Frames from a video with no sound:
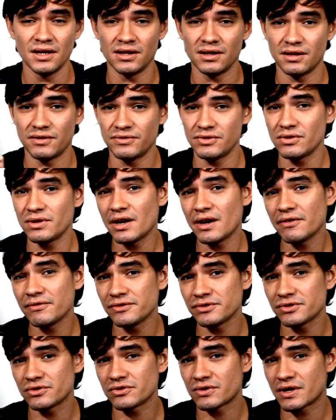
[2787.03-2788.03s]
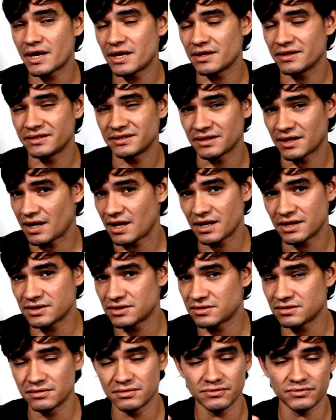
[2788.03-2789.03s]
if you have to write a
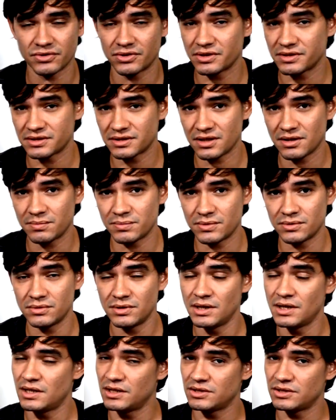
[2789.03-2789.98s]
text, for example,